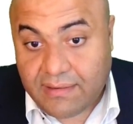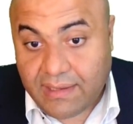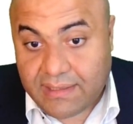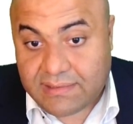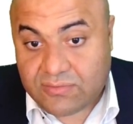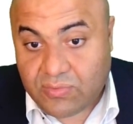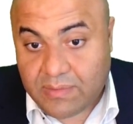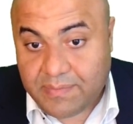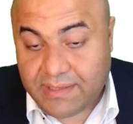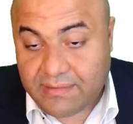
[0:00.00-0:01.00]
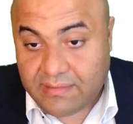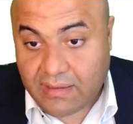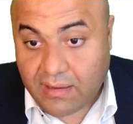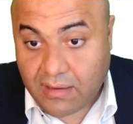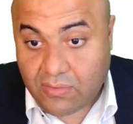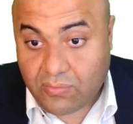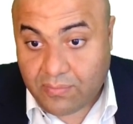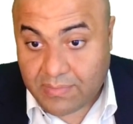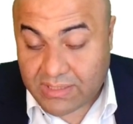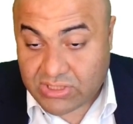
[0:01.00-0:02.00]
S will be how
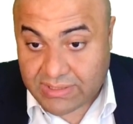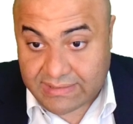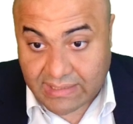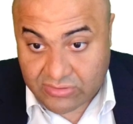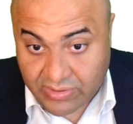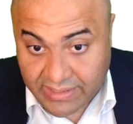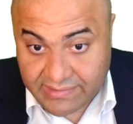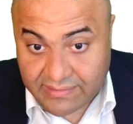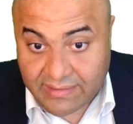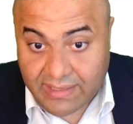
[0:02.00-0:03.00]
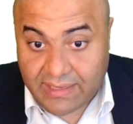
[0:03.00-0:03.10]
much is saturated,